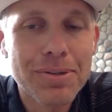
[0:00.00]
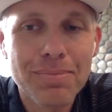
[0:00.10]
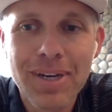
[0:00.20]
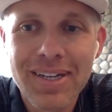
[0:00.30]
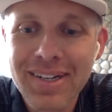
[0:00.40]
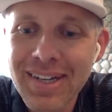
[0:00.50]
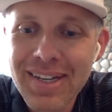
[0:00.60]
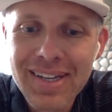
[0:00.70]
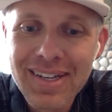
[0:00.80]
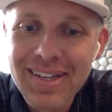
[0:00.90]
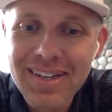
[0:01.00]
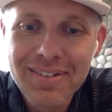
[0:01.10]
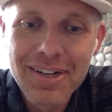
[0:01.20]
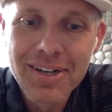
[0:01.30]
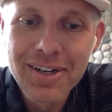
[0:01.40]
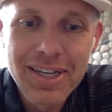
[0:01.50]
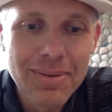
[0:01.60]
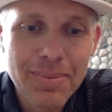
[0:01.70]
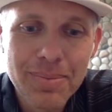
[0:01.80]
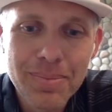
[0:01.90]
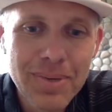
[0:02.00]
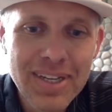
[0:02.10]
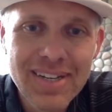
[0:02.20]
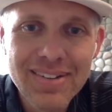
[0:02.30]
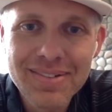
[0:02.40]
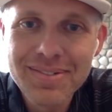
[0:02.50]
booth. But literally we